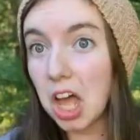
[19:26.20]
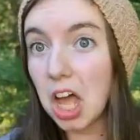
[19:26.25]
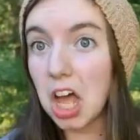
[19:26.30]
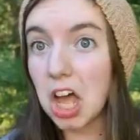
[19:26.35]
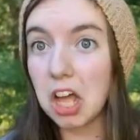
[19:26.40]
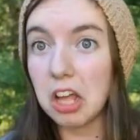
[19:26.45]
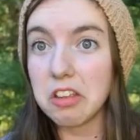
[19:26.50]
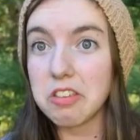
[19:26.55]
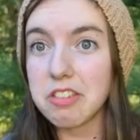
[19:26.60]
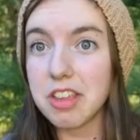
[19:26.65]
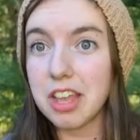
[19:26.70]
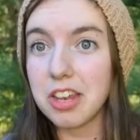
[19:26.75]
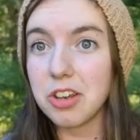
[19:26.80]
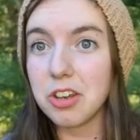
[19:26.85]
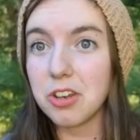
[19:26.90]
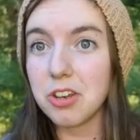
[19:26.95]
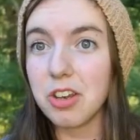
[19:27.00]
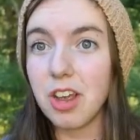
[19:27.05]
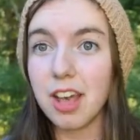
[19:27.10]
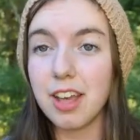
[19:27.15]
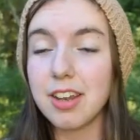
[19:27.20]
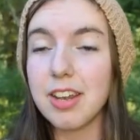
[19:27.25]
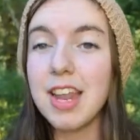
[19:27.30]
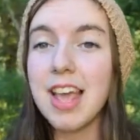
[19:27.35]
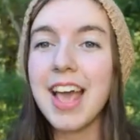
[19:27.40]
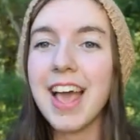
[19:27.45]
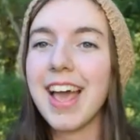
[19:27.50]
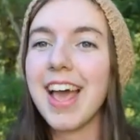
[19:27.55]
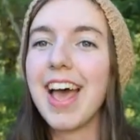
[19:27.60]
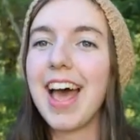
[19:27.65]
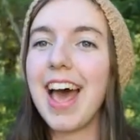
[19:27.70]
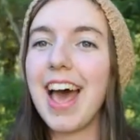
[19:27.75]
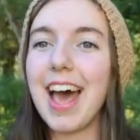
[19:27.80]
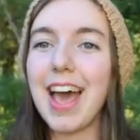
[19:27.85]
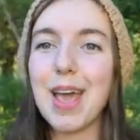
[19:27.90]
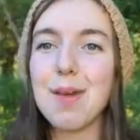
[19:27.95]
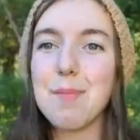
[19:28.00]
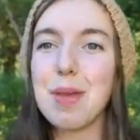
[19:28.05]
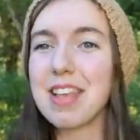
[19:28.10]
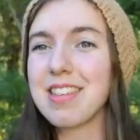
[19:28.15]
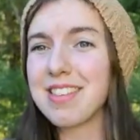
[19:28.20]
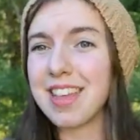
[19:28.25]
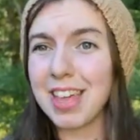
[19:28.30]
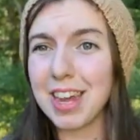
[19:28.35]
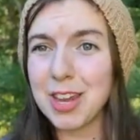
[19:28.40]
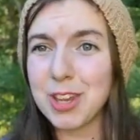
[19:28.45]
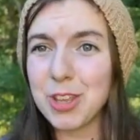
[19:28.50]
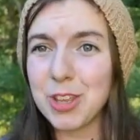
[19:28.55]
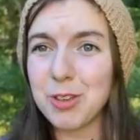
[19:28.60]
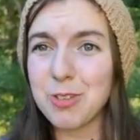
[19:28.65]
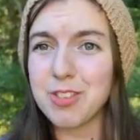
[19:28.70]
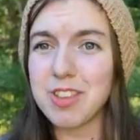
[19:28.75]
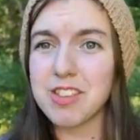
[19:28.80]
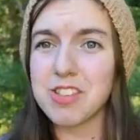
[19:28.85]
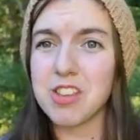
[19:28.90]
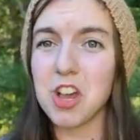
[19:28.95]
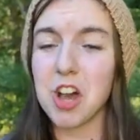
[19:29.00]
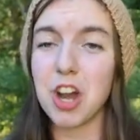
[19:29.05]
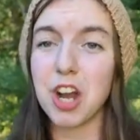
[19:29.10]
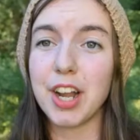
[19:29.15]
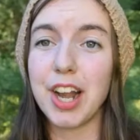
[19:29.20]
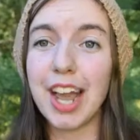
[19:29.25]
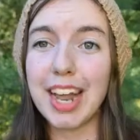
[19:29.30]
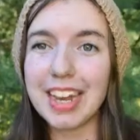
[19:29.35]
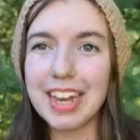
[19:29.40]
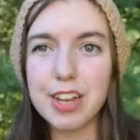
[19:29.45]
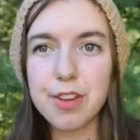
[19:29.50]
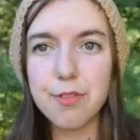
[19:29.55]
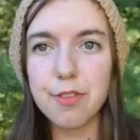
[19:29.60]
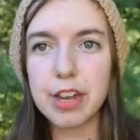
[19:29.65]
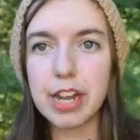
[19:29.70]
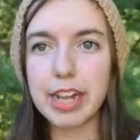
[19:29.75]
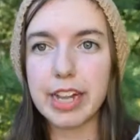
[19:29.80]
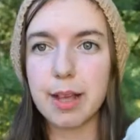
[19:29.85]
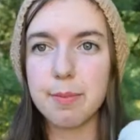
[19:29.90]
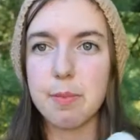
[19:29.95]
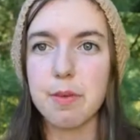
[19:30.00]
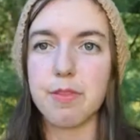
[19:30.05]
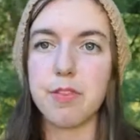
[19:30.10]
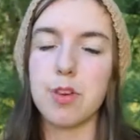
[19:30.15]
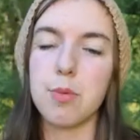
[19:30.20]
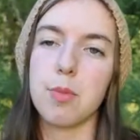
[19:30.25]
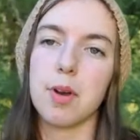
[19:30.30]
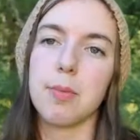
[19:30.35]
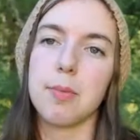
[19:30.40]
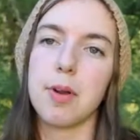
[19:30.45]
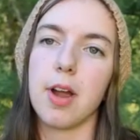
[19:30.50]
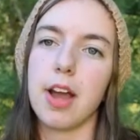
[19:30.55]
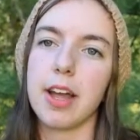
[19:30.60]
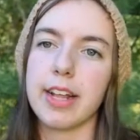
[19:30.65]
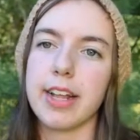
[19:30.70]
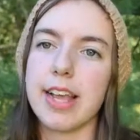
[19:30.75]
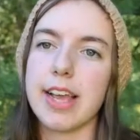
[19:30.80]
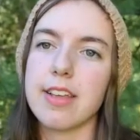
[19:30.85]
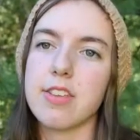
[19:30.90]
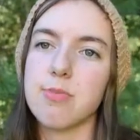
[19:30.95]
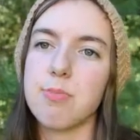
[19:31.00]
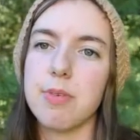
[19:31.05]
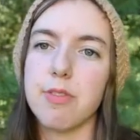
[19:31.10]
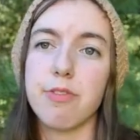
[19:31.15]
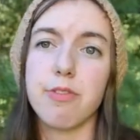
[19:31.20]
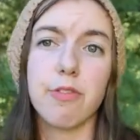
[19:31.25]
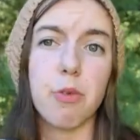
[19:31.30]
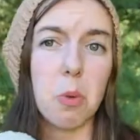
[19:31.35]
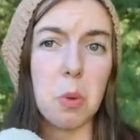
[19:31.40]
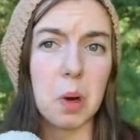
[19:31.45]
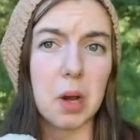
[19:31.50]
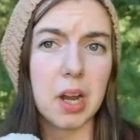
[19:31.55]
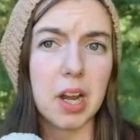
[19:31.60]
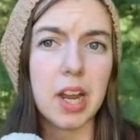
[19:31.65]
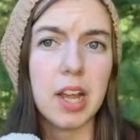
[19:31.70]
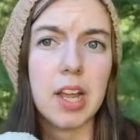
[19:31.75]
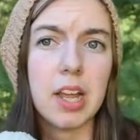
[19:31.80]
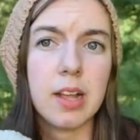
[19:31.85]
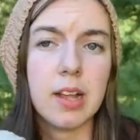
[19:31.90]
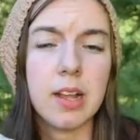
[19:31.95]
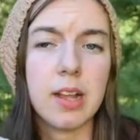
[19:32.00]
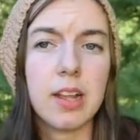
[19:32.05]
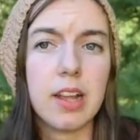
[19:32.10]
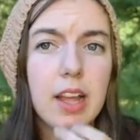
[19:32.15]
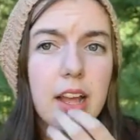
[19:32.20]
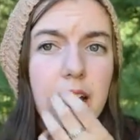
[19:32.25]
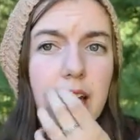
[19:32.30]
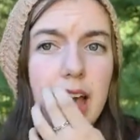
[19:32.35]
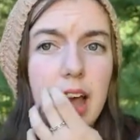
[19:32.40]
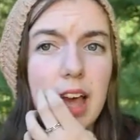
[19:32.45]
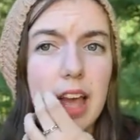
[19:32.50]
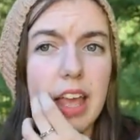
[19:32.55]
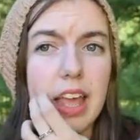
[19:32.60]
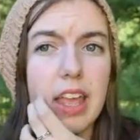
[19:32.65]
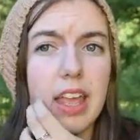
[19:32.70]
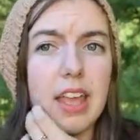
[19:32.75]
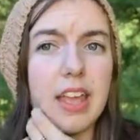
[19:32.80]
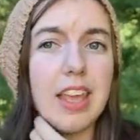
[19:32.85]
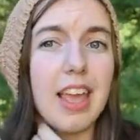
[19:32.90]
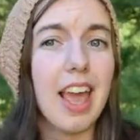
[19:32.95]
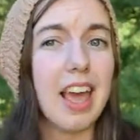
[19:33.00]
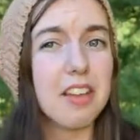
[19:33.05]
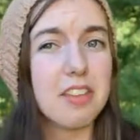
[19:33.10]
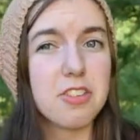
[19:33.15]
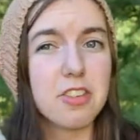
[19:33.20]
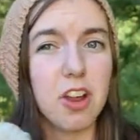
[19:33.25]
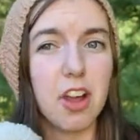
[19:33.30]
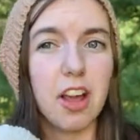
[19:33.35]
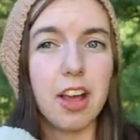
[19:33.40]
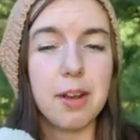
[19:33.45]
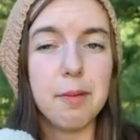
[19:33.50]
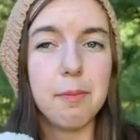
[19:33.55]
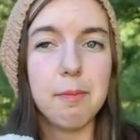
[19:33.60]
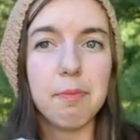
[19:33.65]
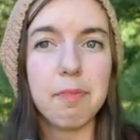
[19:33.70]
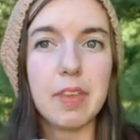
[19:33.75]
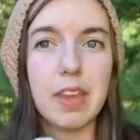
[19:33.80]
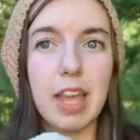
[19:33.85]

all said and done, I am excited to use this yarn. I need to finish up a few more projects before I cast on.